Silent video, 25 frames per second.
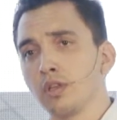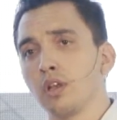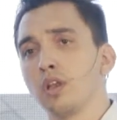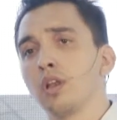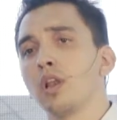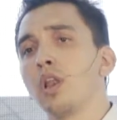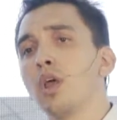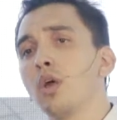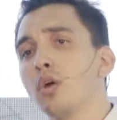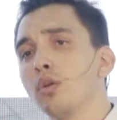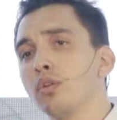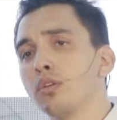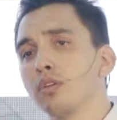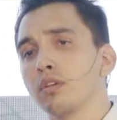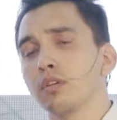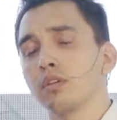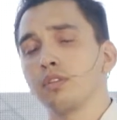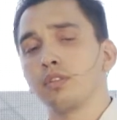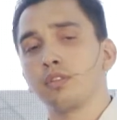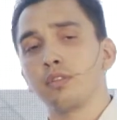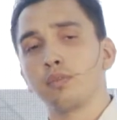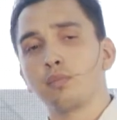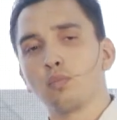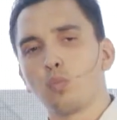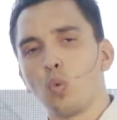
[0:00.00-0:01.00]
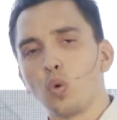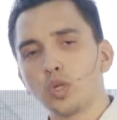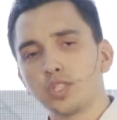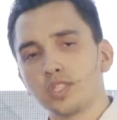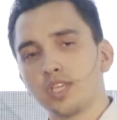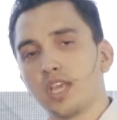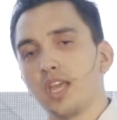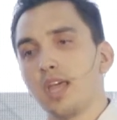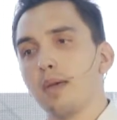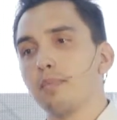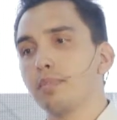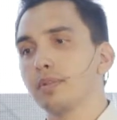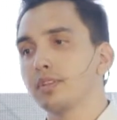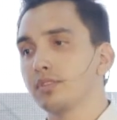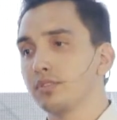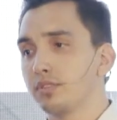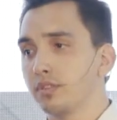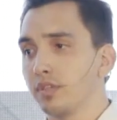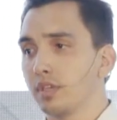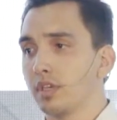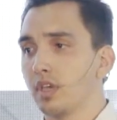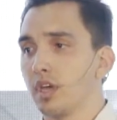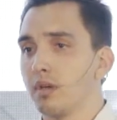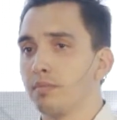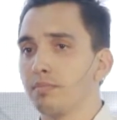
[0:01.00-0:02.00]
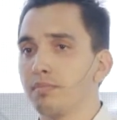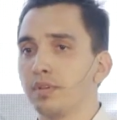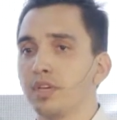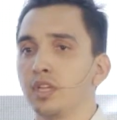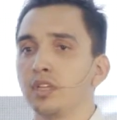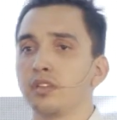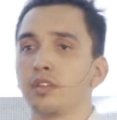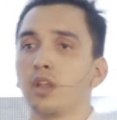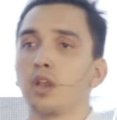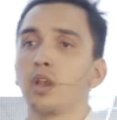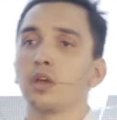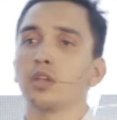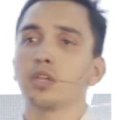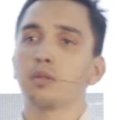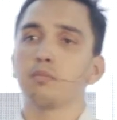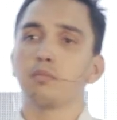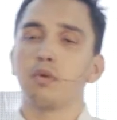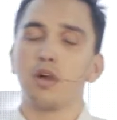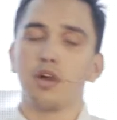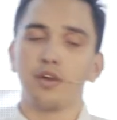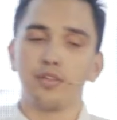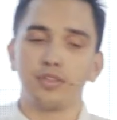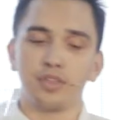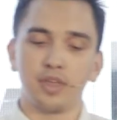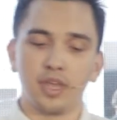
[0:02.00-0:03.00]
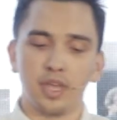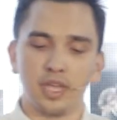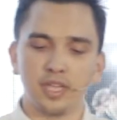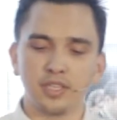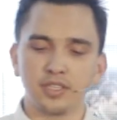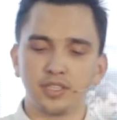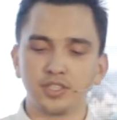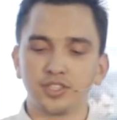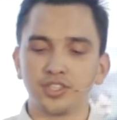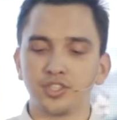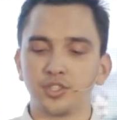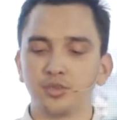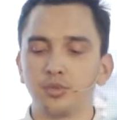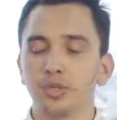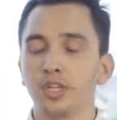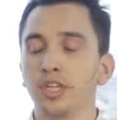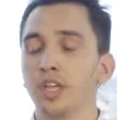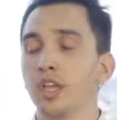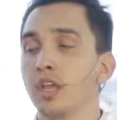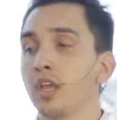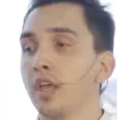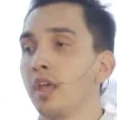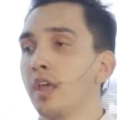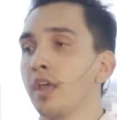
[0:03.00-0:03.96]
learn what happened to the company, they learn about the industry,